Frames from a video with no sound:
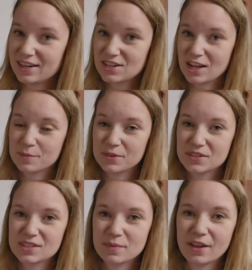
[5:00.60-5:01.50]
and I talked about
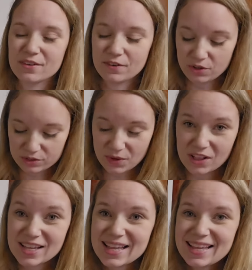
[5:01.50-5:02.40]
this in my other video as
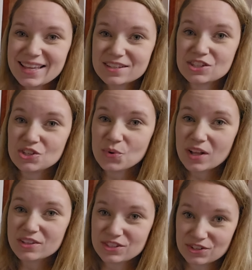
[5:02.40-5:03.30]
well, it is
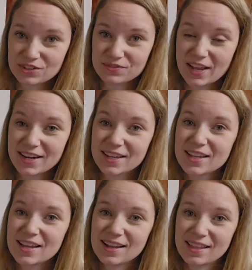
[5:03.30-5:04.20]
UL certified.
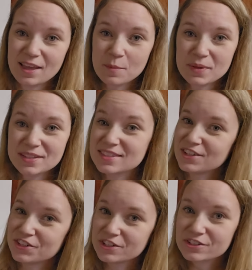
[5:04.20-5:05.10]
Uh, that means
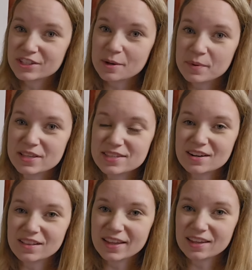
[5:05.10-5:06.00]
your insurance company is
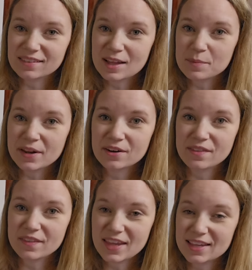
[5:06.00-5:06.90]
going to like it a lot better
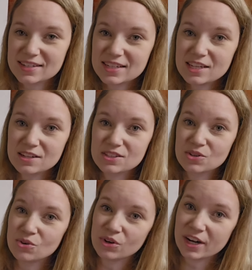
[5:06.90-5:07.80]
than the
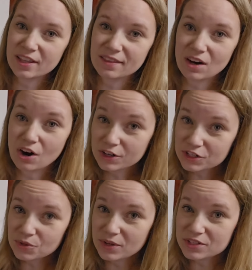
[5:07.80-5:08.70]
antiques or any that
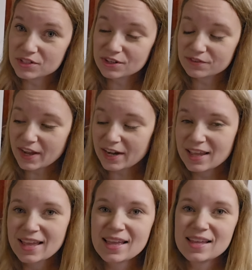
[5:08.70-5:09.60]
aren't UL certified.
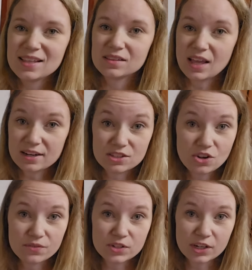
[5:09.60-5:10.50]
A lot of
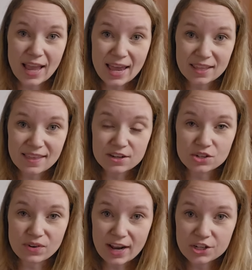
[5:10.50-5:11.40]
stoves are headed that
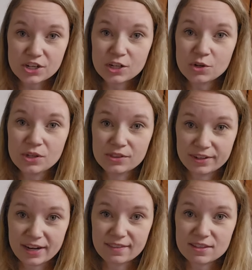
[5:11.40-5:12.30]
direction.
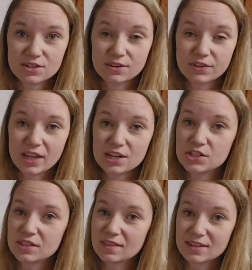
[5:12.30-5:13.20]
They're getting that
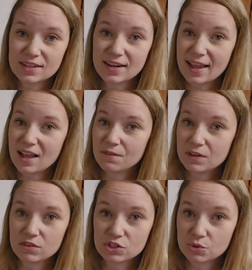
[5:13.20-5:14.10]
certification that they didn't
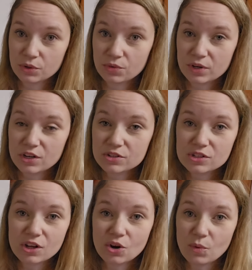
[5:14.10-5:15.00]
have even two or three
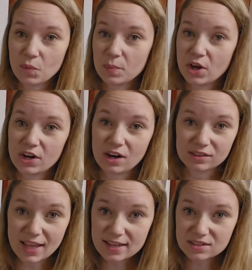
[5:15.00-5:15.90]
years ago when we bought
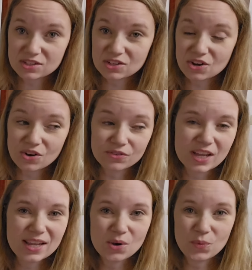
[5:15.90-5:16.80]
our last stove.
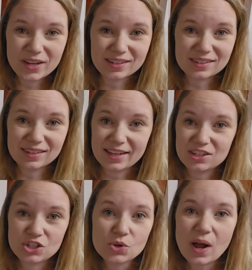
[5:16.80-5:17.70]
We had
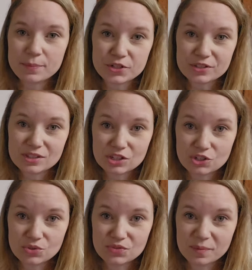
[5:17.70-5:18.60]
like two options to
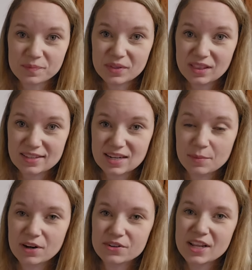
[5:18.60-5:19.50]
choose from last
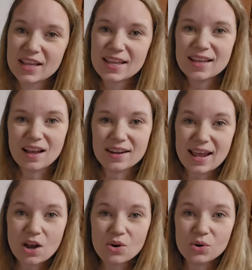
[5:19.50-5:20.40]
time around. Uh,
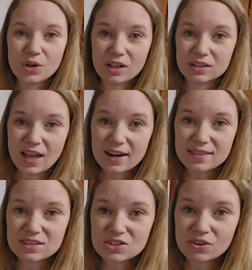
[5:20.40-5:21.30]
now a lot
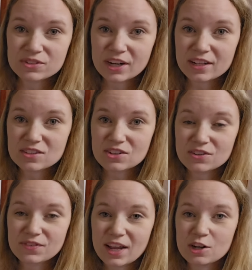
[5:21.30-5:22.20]
of these stoves are getting
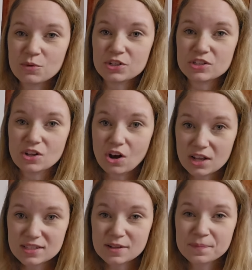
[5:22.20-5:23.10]
certified, which is
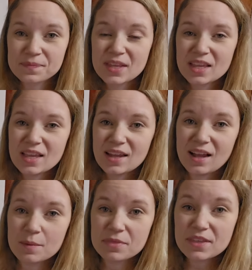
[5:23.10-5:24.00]
awesome.
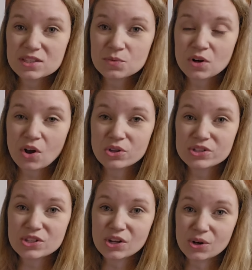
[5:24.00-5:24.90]
Um, this one
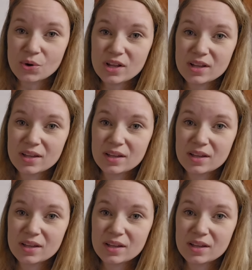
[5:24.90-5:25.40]
also